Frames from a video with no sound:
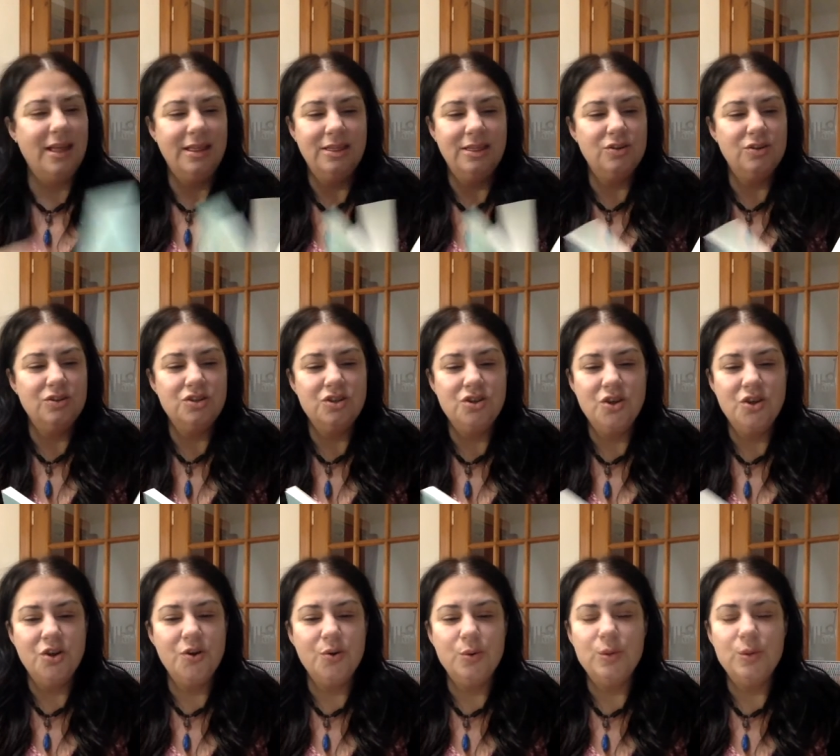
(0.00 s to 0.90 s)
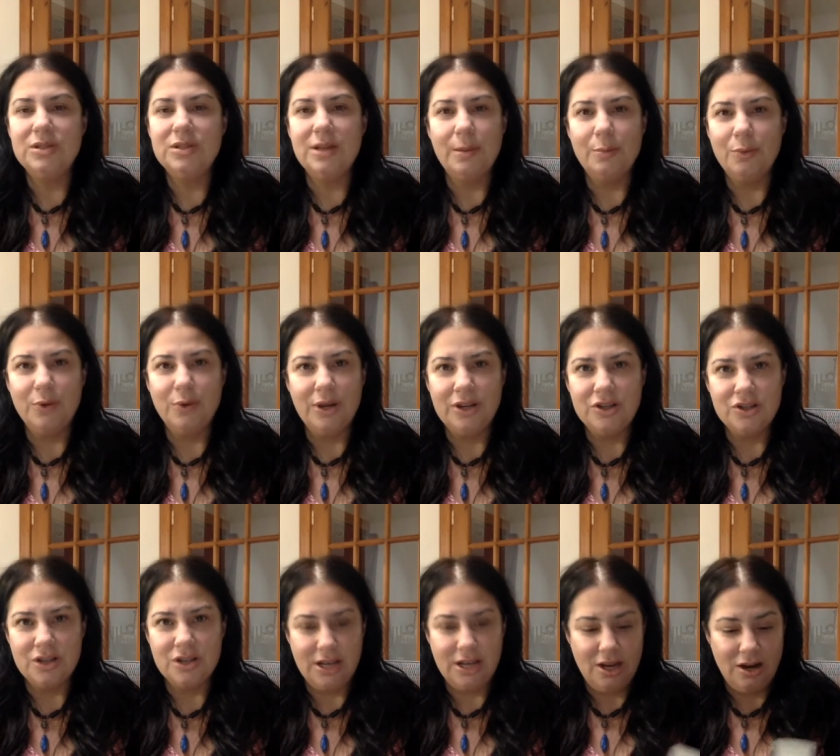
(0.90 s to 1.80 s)
There's no
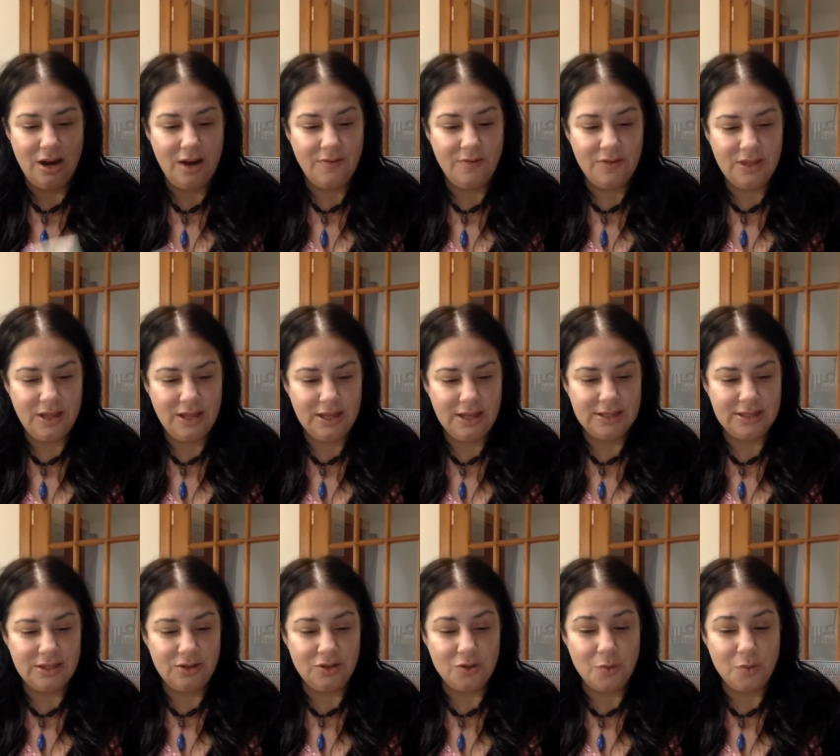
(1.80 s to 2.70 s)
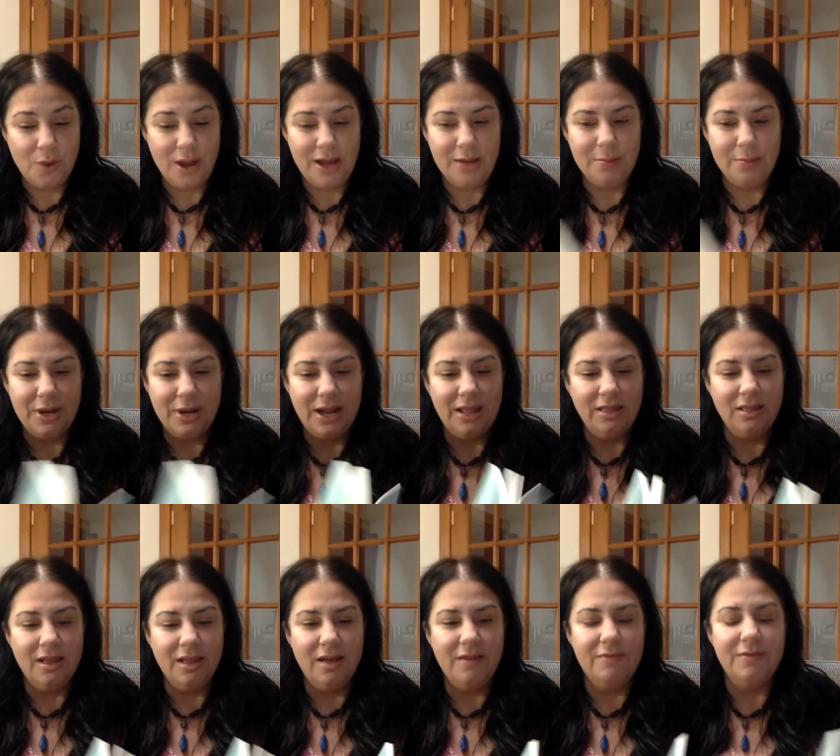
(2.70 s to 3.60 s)
separation here. Everything is intertwined, but I
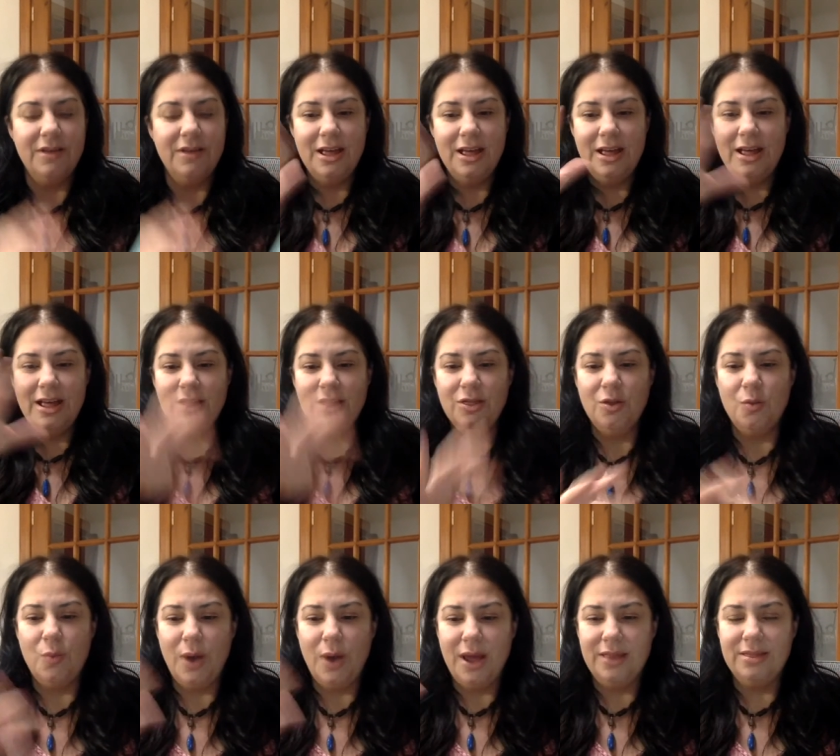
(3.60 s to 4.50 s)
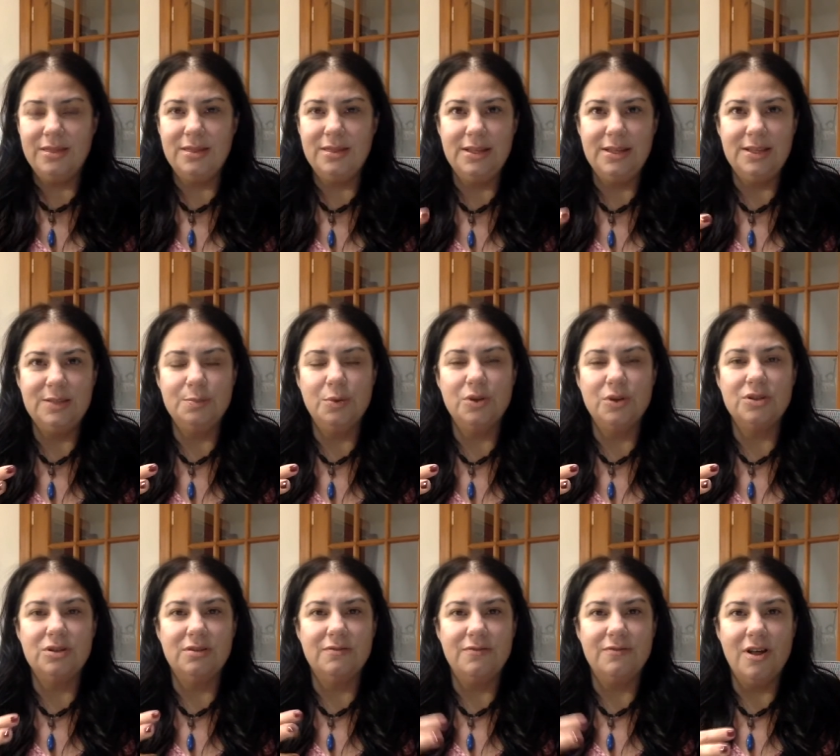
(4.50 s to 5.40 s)
love the way these
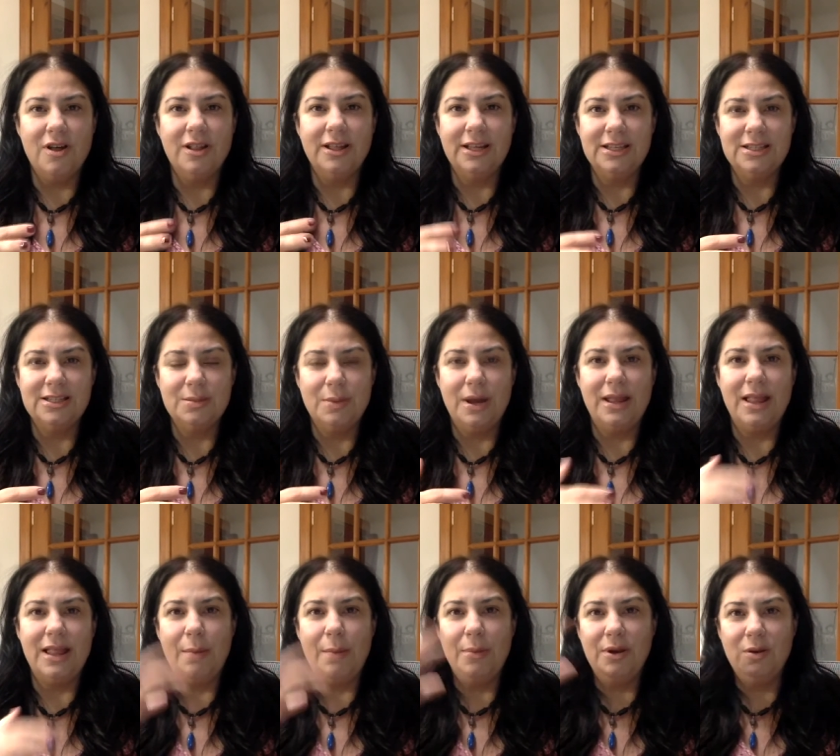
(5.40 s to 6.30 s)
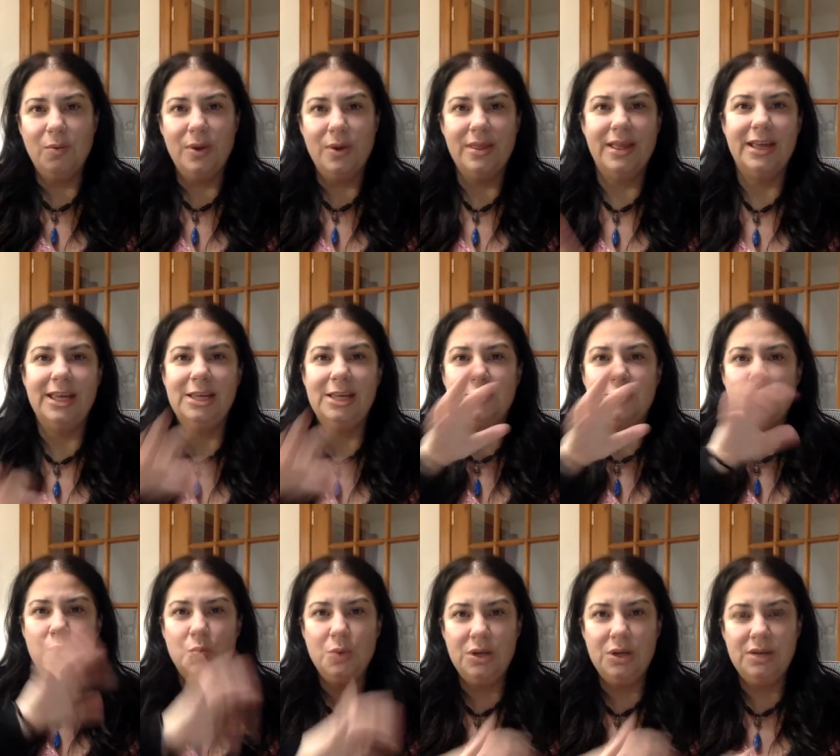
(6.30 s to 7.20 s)
books are falling into my lap in a way that keeps
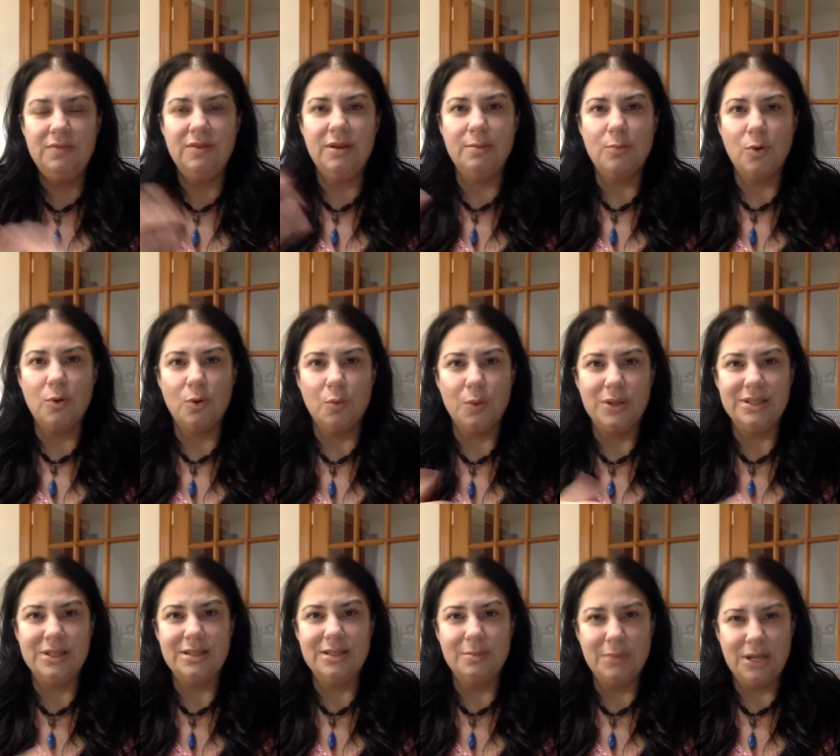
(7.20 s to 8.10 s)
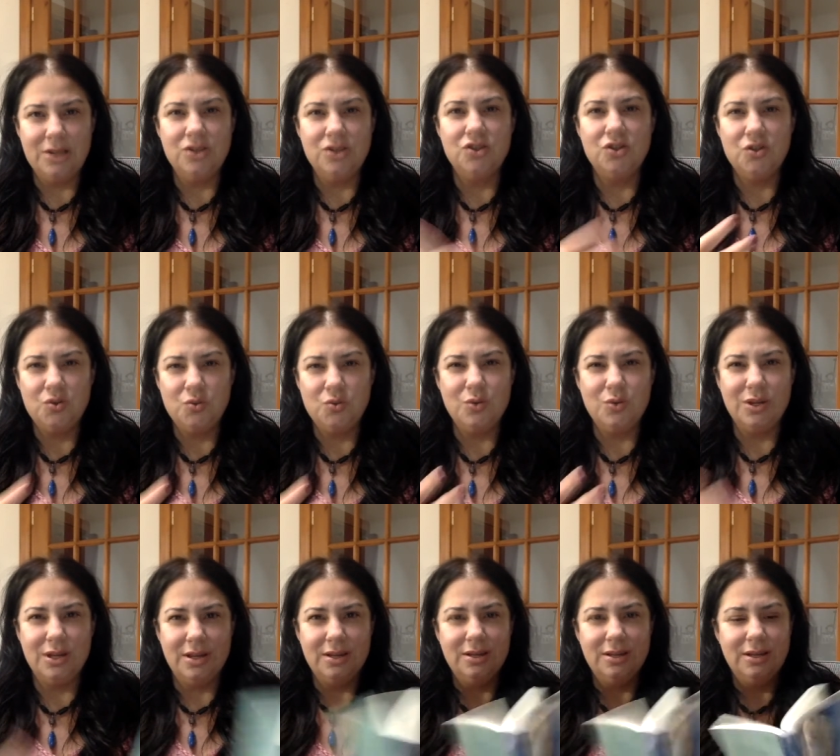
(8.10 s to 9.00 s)
weaving more wisdom into
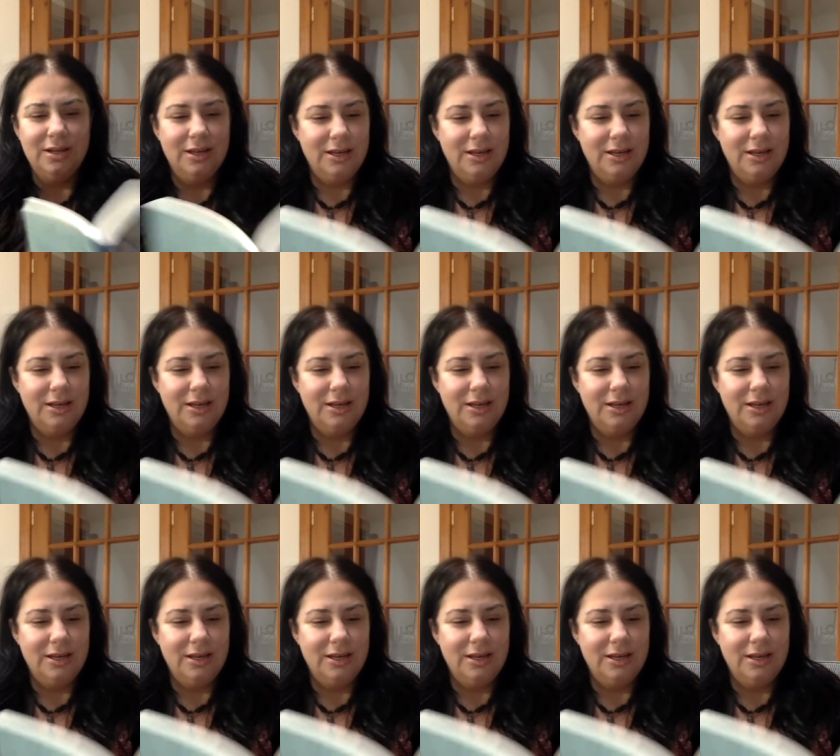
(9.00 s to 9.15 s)
the